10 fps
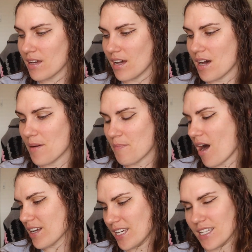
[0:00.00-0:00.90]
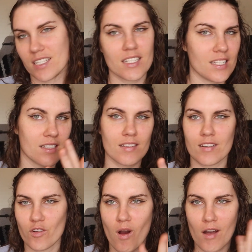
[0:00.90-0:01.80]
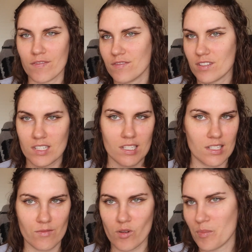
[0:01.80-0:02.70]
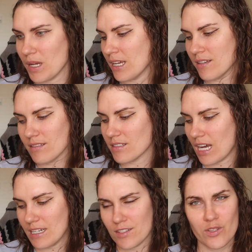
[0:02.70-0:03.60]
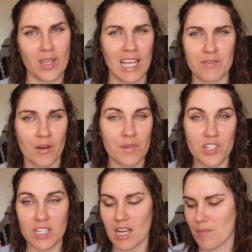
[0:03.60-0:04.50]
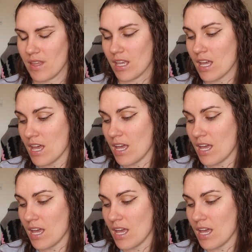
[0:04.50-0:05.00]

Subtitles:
market craft swapping kind of suitcase rummagey type thing.